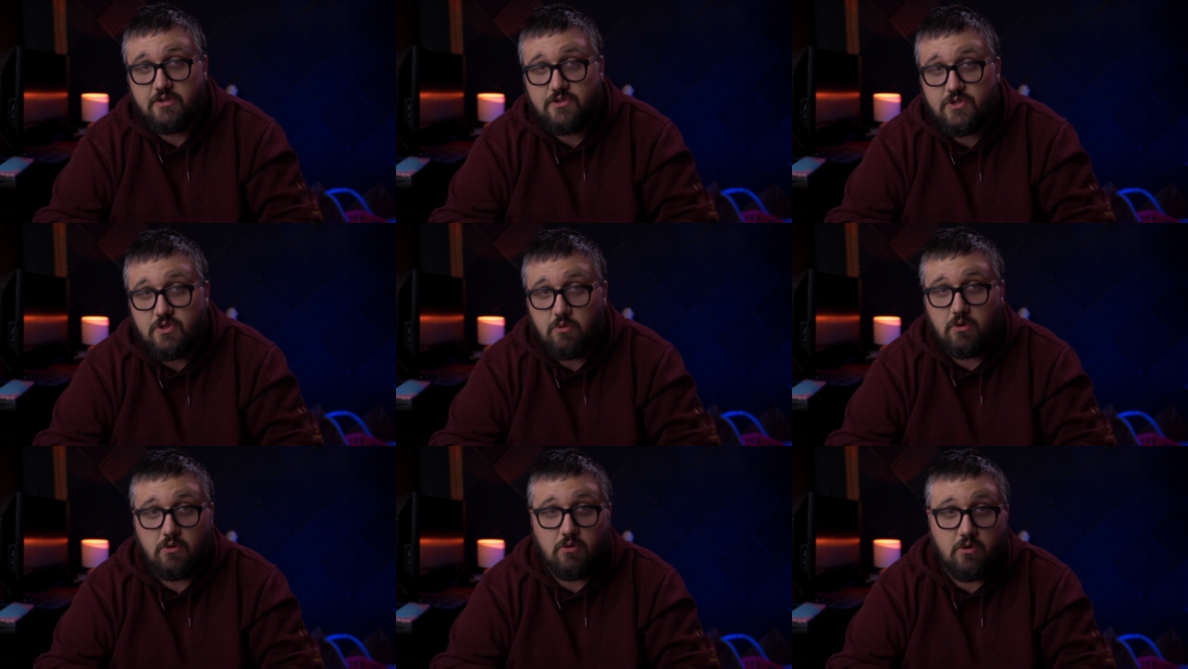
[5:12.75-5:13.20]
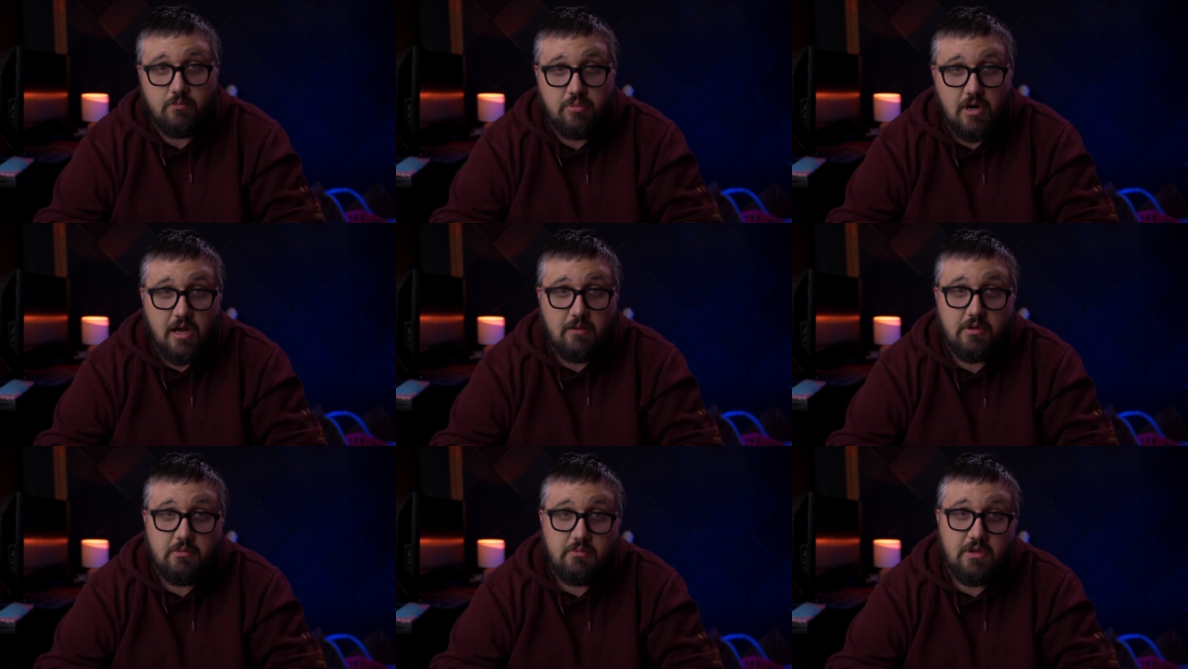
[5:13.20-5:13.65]
so we're going to
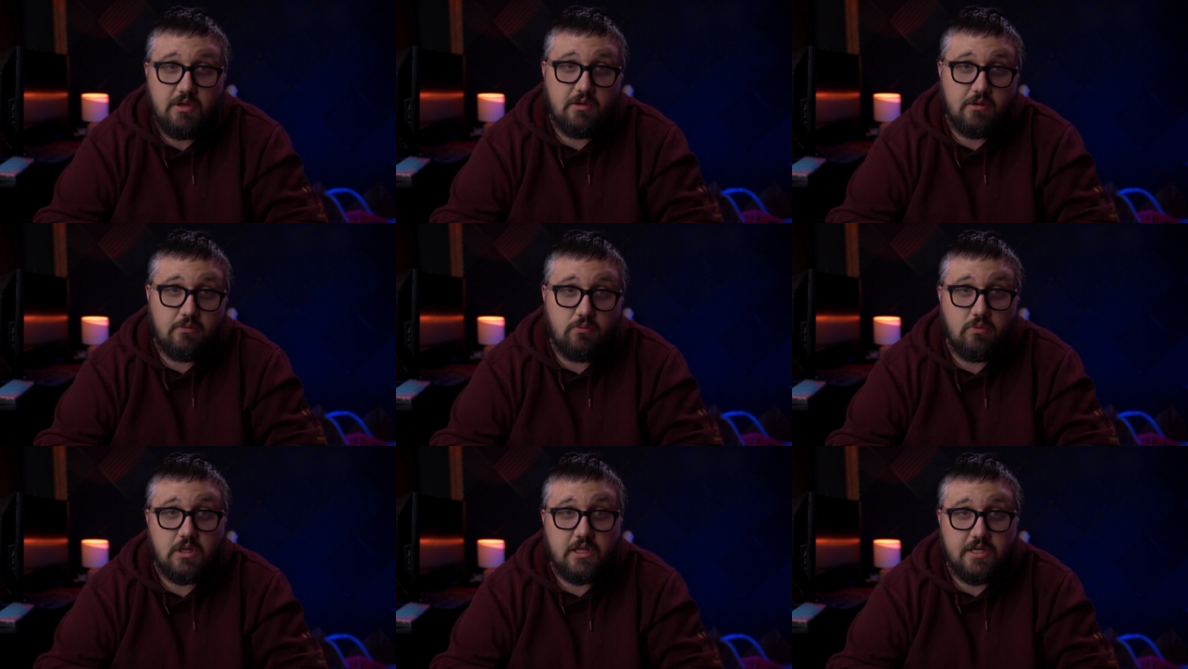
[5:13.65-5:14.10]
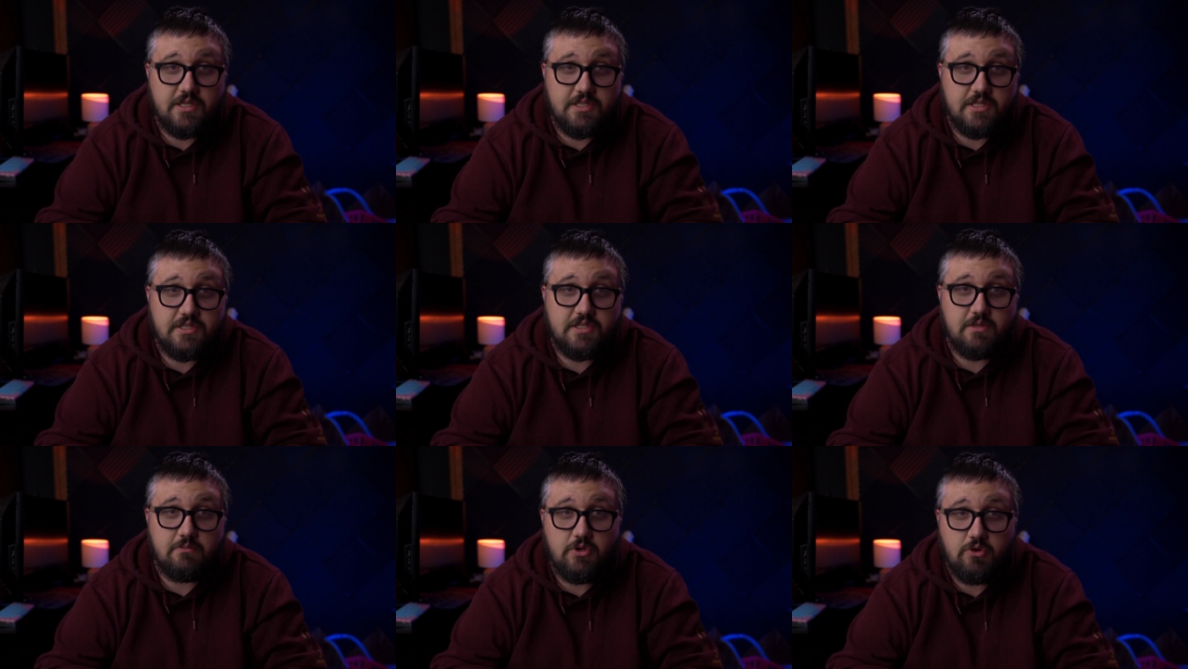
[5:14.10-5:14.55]
probably be
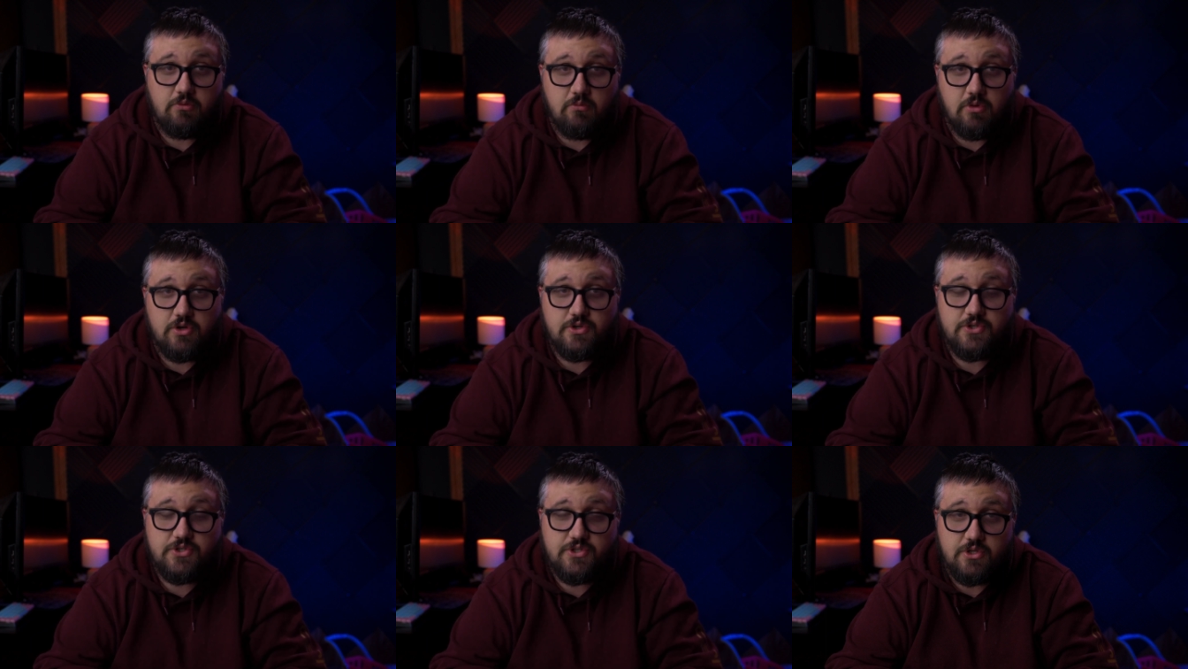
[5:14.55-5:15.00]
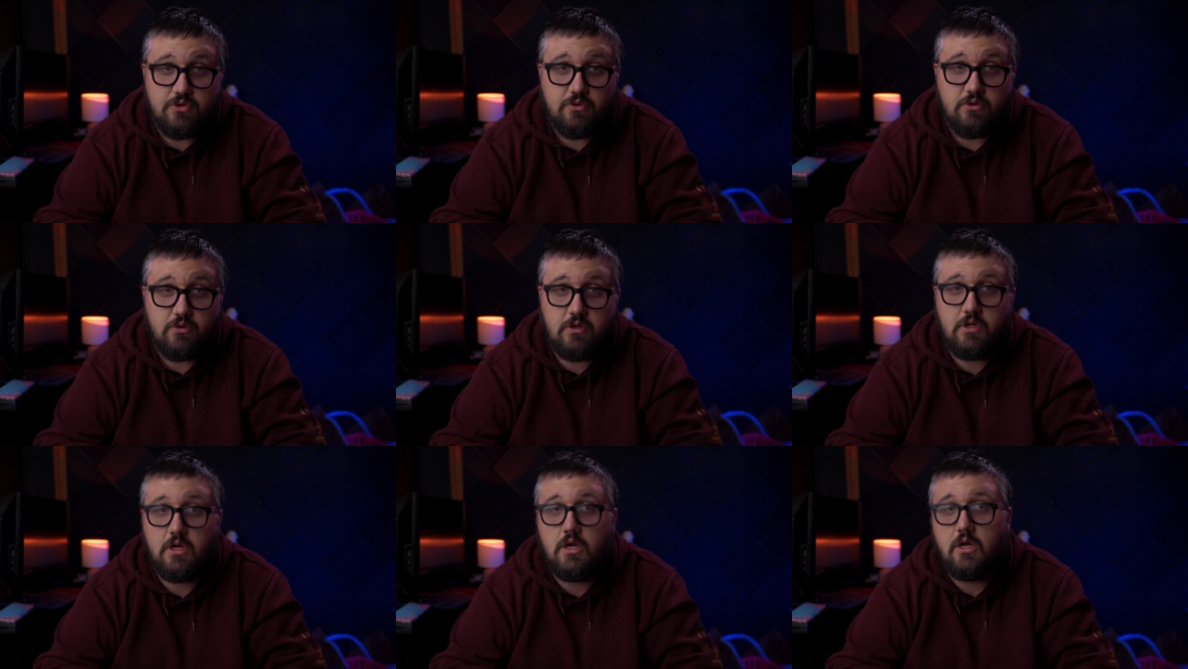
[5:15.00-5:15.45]
releasing some new merch
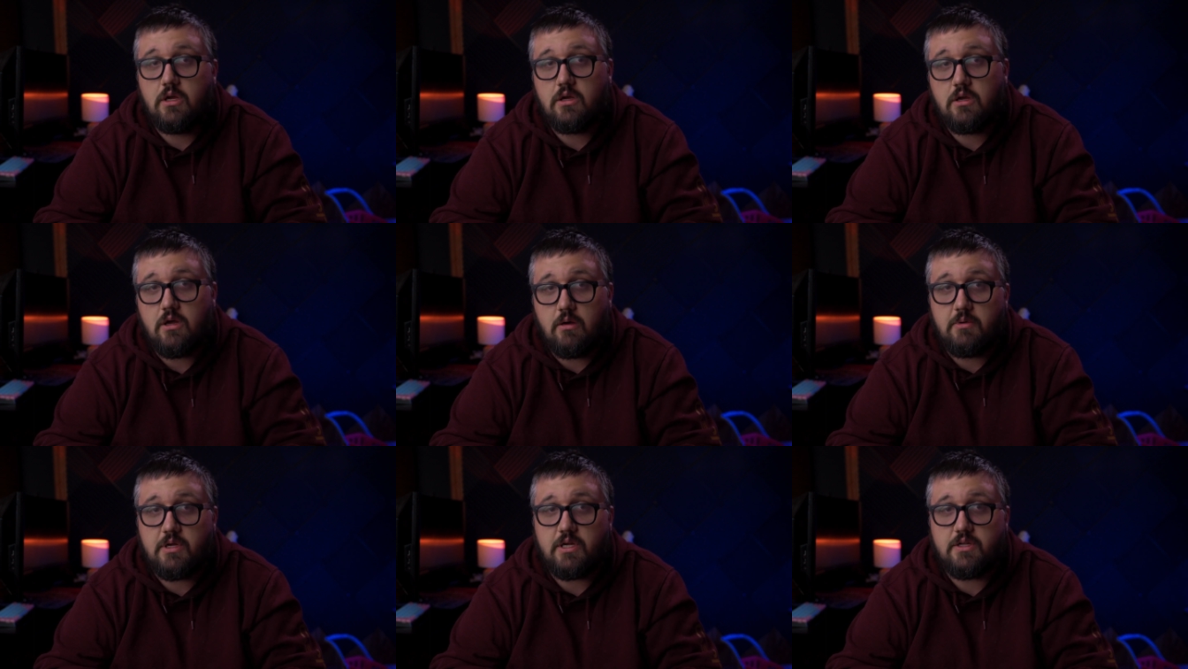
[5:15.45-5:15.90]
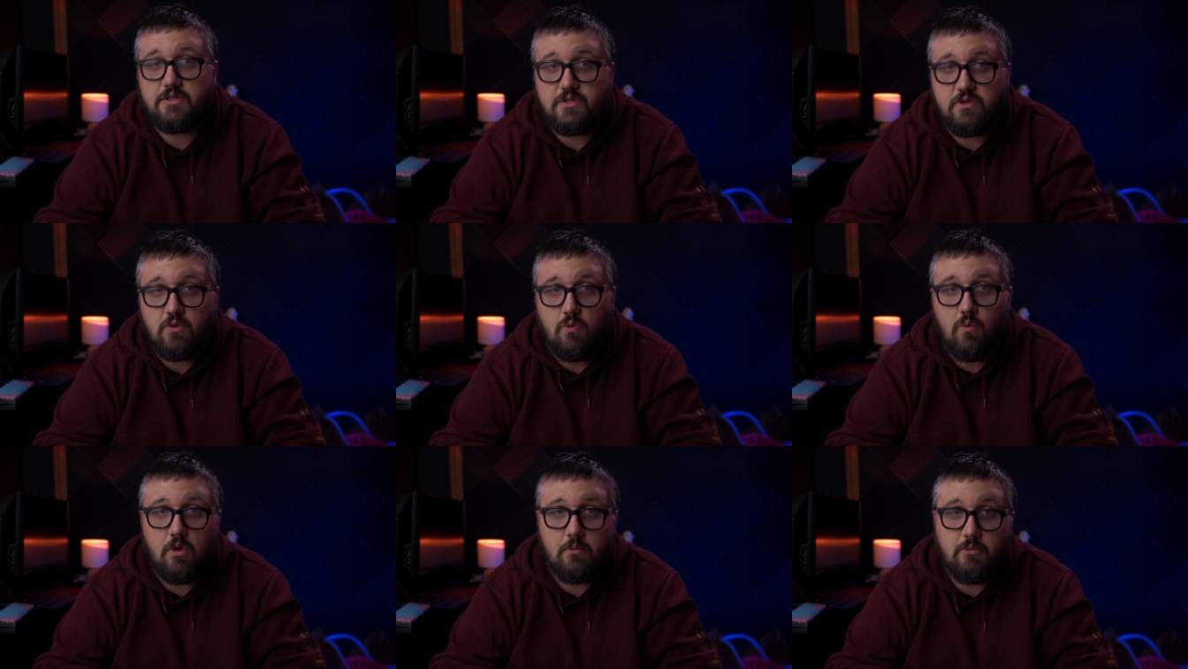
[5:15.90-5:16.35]
soon coming into
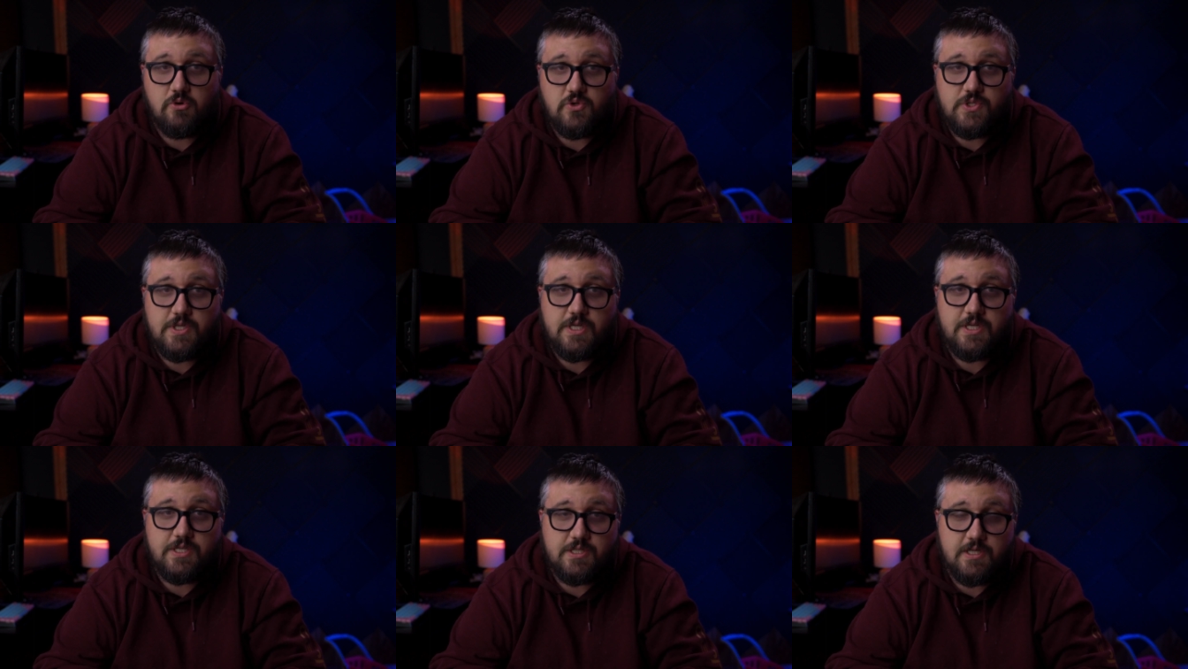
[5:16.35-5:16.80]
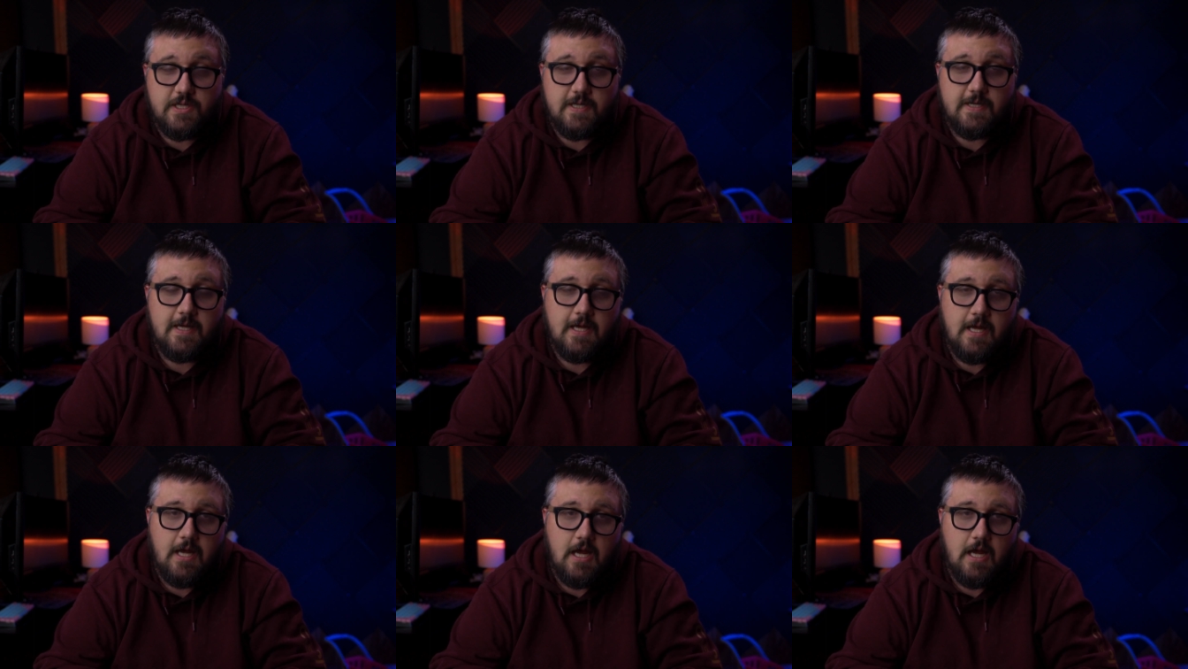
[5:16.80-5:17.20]
the warmer season.